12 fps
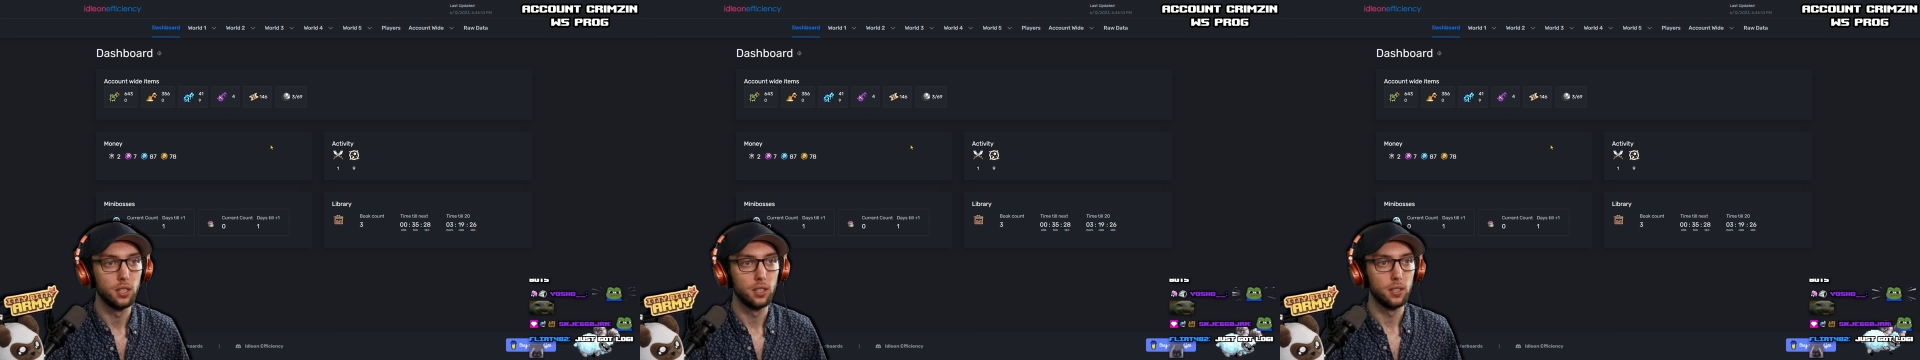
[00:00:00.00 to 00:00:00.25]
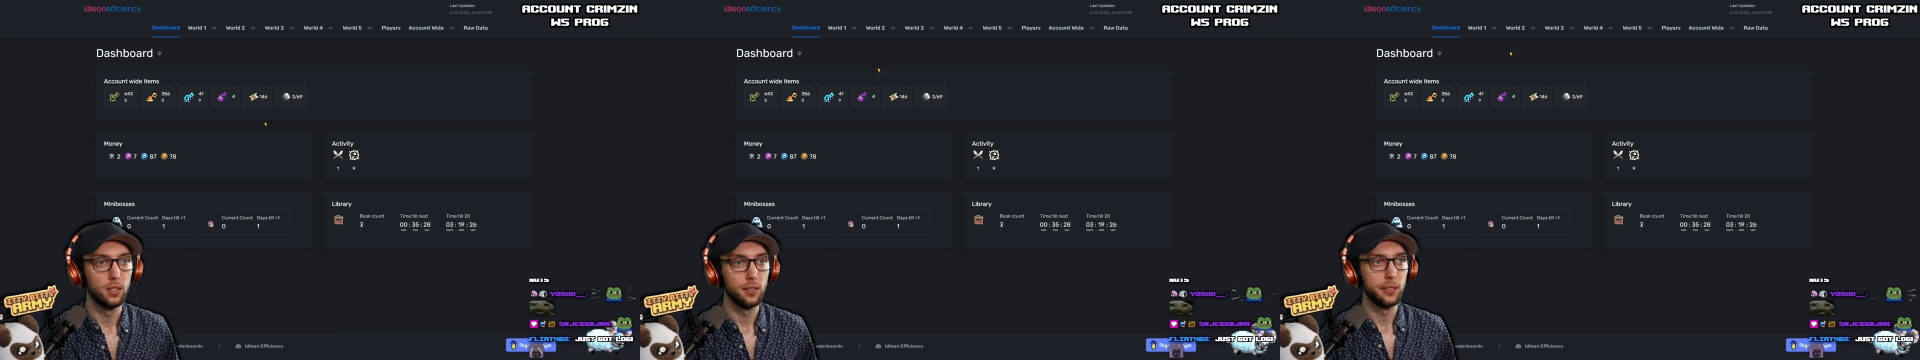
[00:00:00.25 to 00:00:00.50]

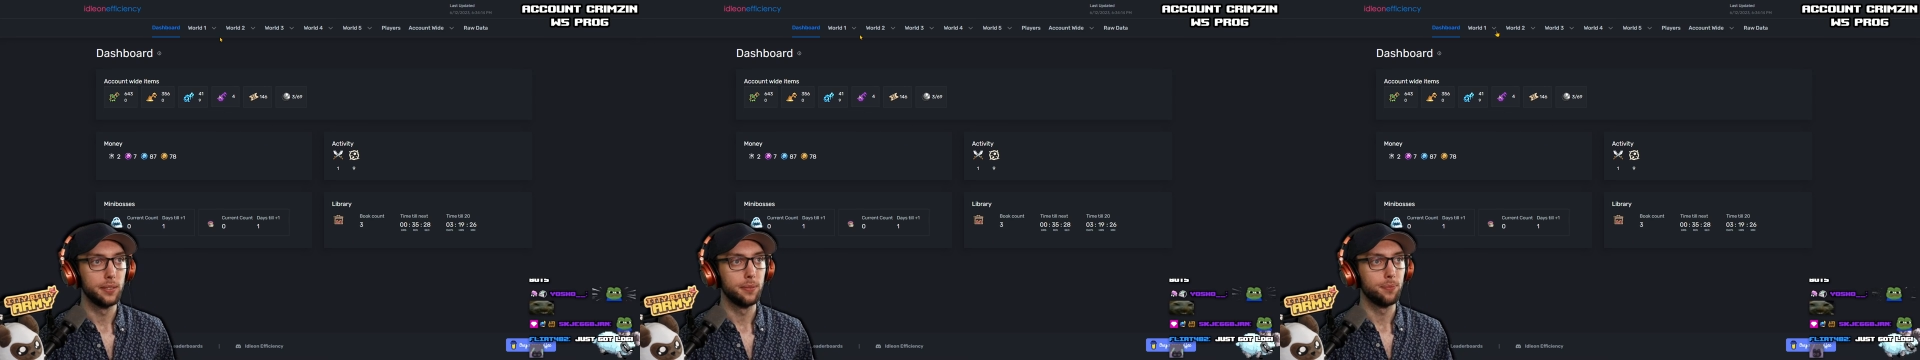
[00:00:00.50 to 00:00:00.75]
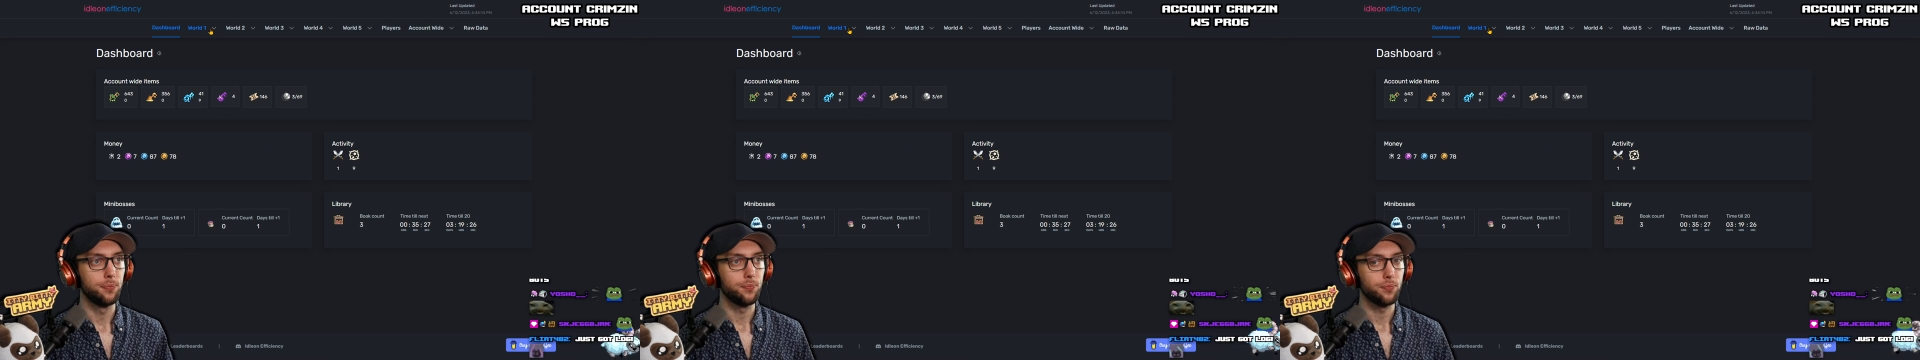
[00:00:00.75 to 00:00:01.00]

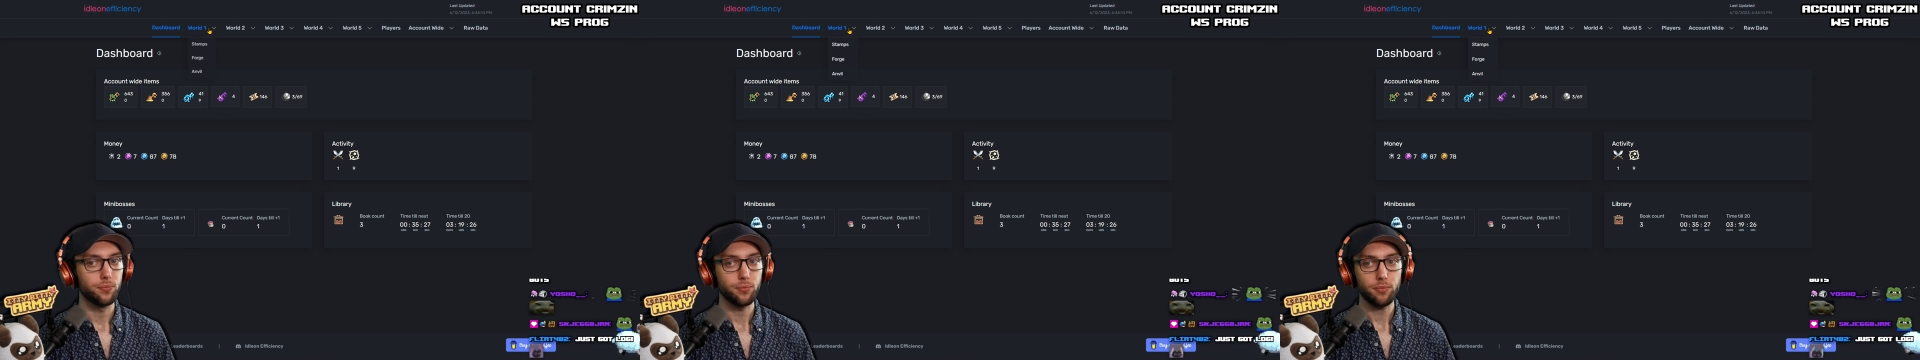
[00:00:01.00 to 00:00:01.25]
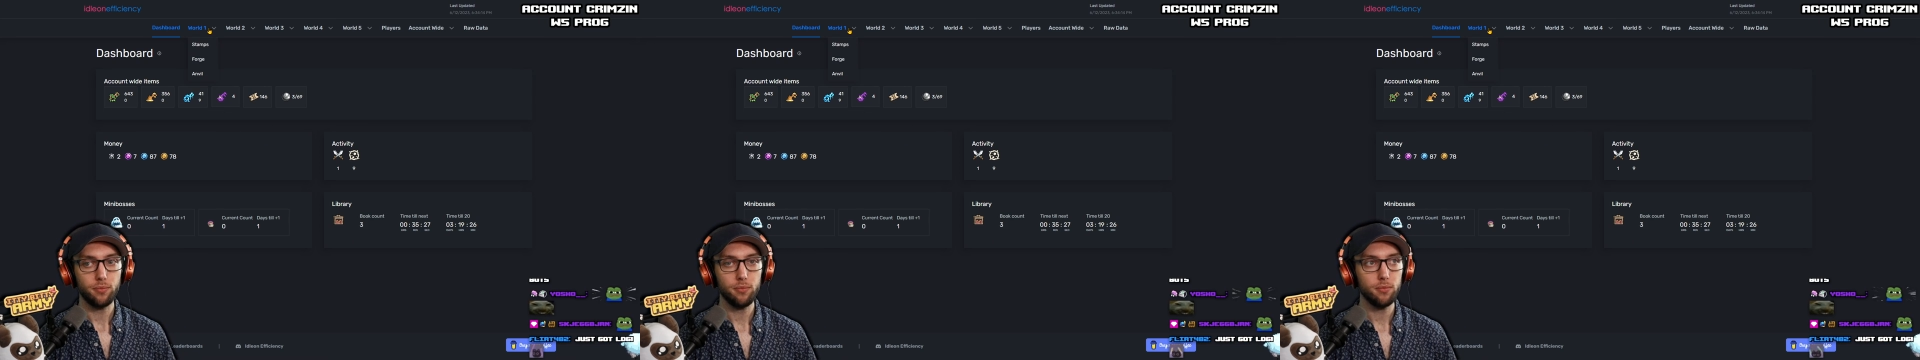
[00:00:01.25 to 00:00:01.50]

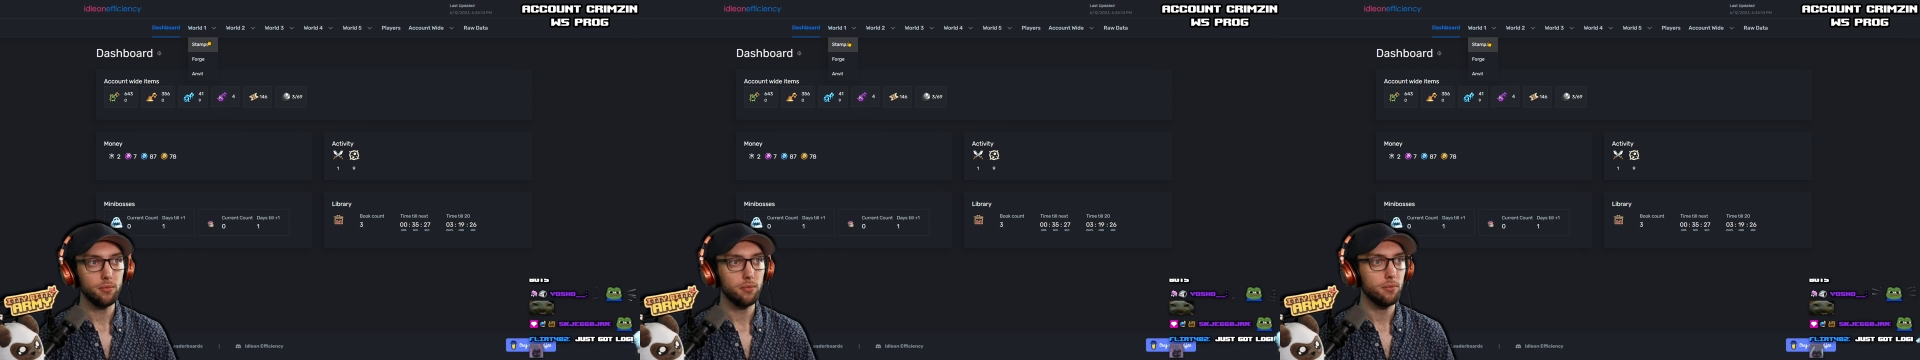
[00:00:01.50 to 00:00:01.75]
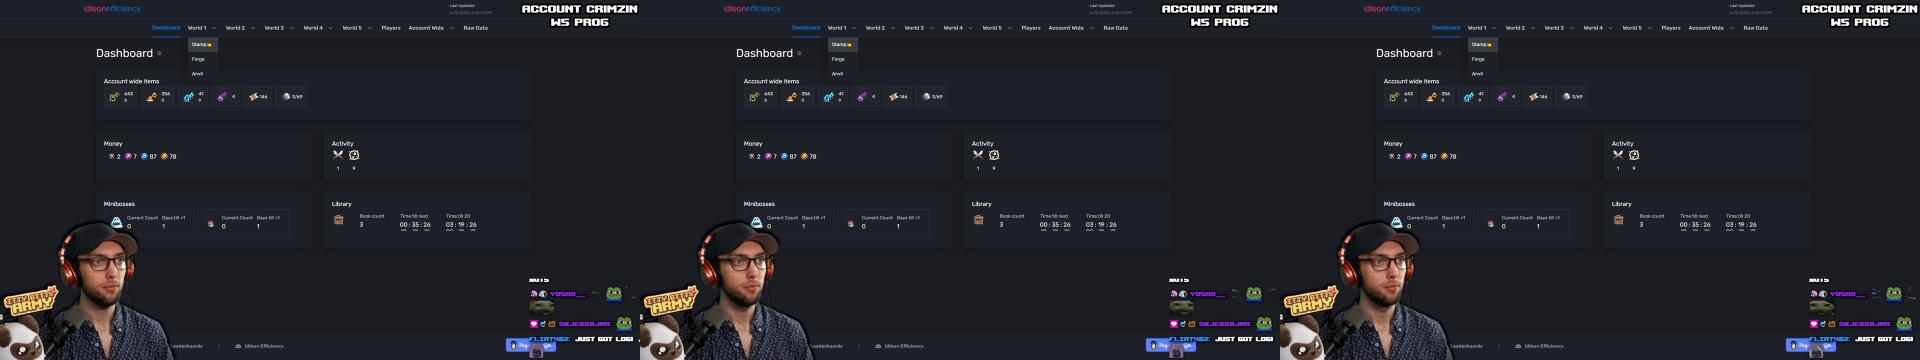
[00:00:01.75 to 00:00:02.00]

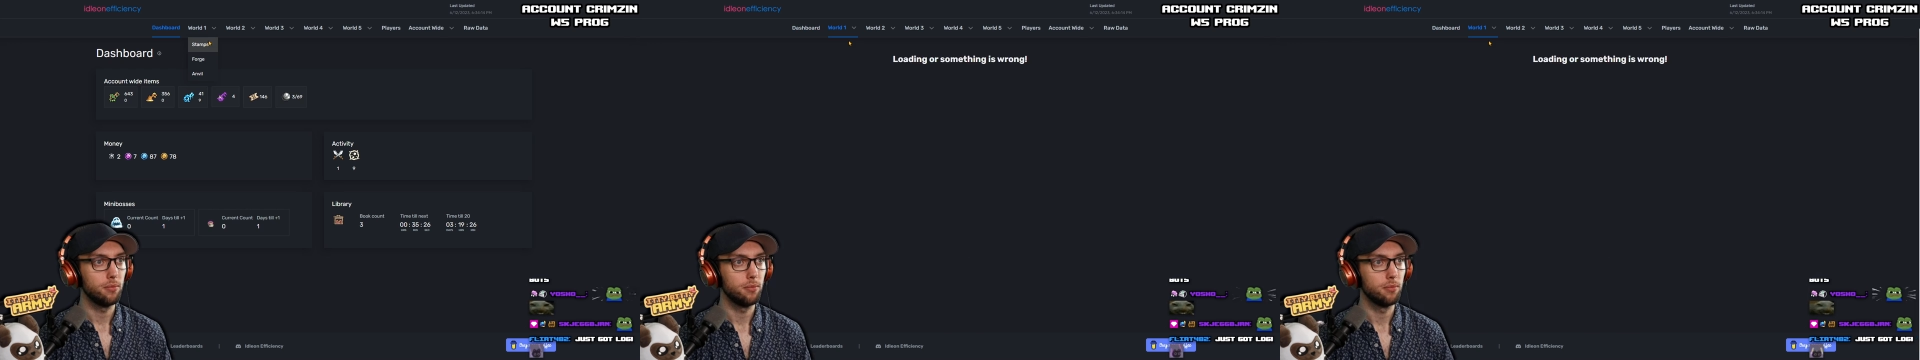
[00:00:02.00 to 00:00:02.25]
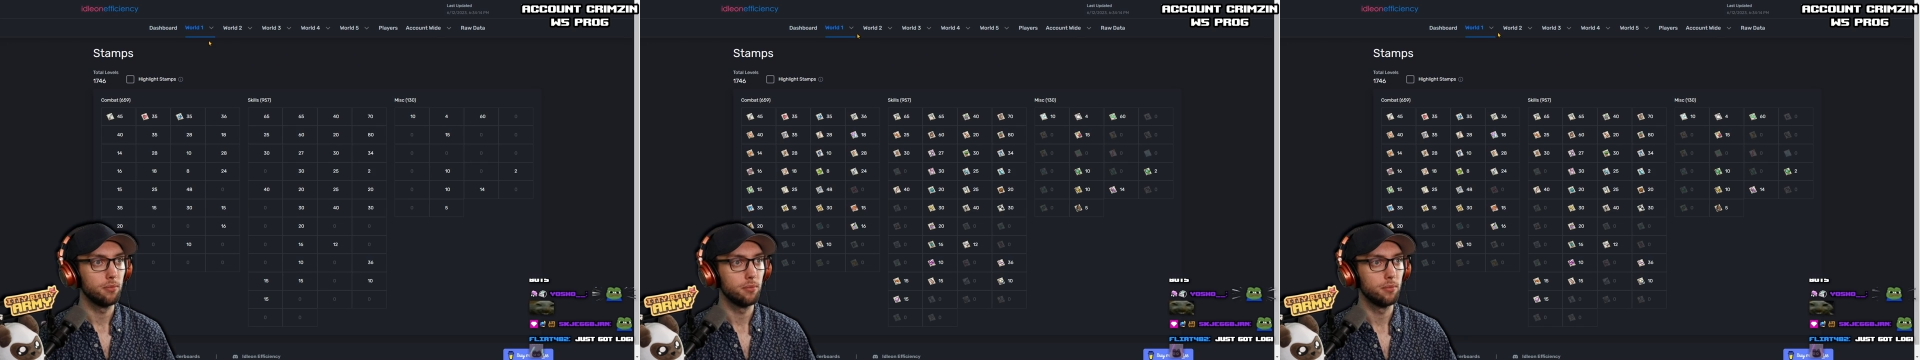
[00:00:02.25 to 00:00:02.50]
[no speech]